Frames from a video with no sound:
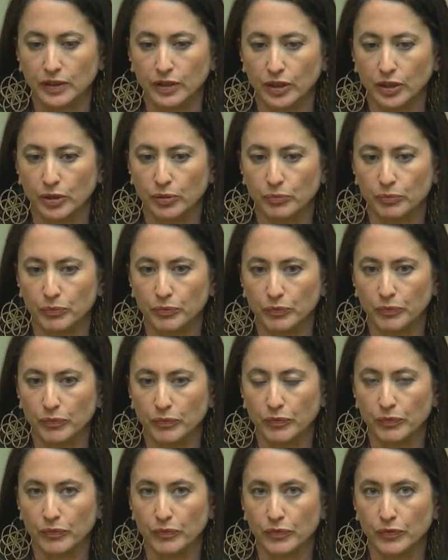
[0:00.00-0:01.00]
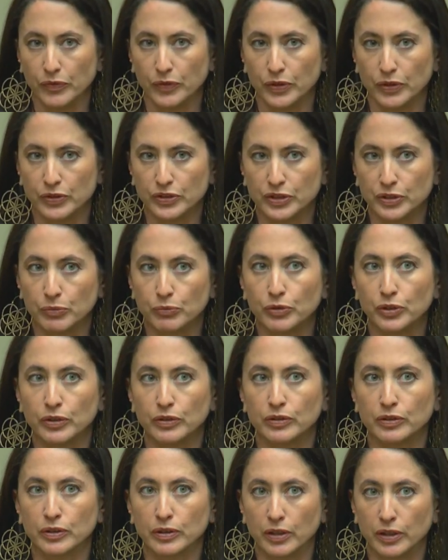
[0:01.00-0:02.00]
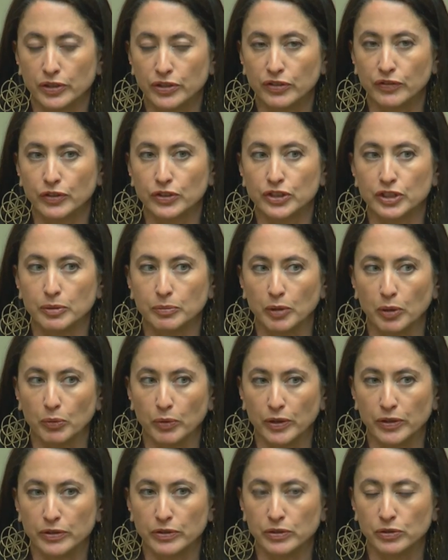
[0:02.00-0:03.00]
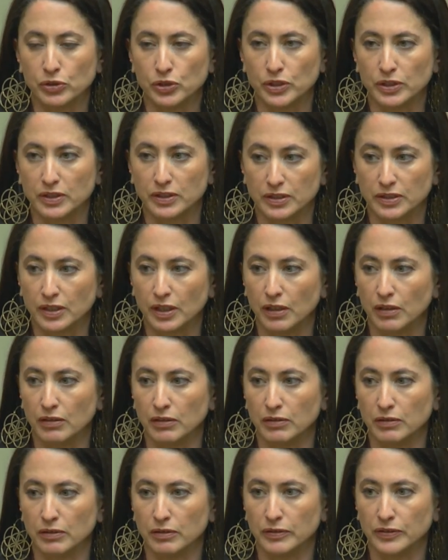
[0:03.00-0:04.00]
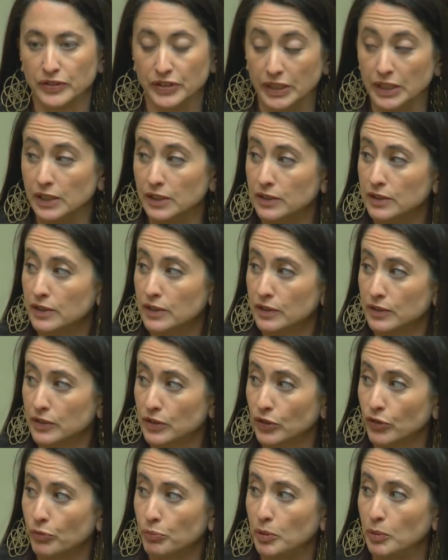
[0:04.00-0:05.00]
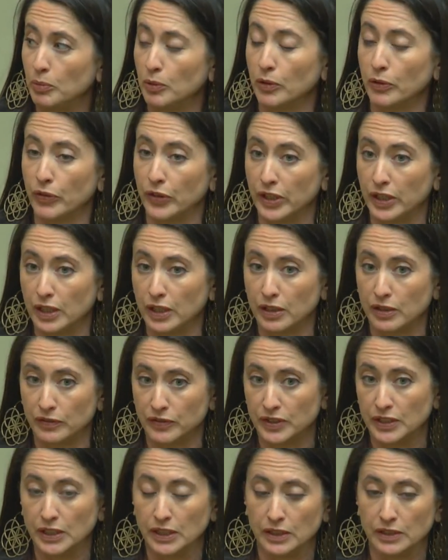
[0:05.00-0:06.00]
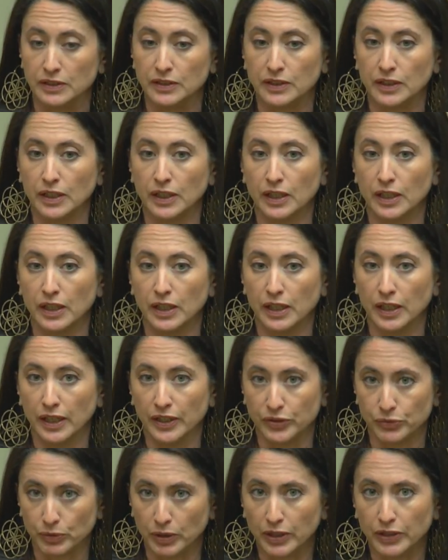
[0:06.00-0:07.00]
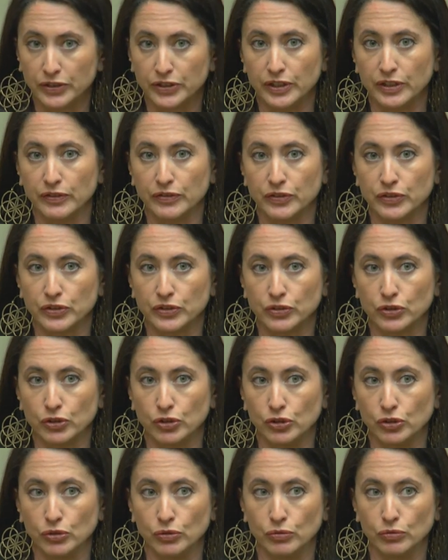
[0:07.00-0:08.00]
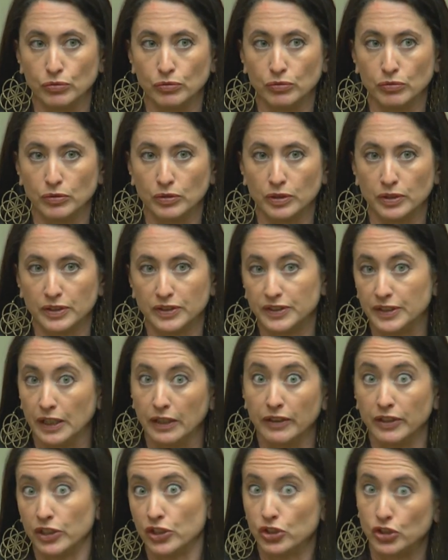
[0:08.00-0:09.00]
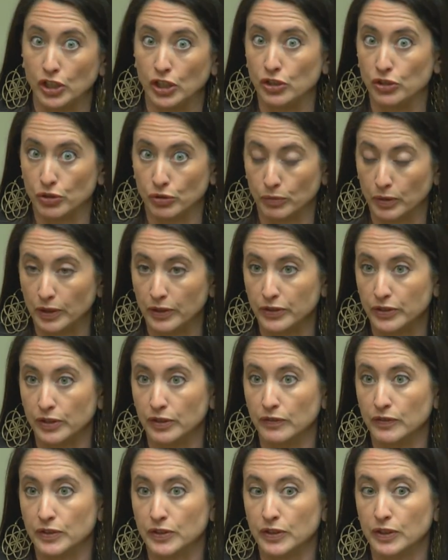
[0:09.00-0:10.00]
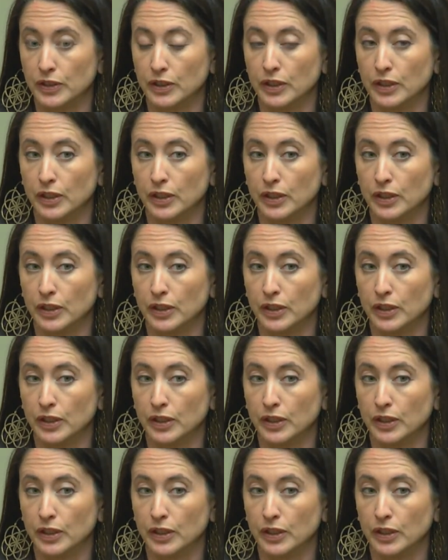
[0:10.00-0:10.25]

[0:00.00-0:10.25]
Um, there's some real controversy about whether you should sell seeds. So if people are thinking of seeds as relatives, should you sell and exchange your relatives?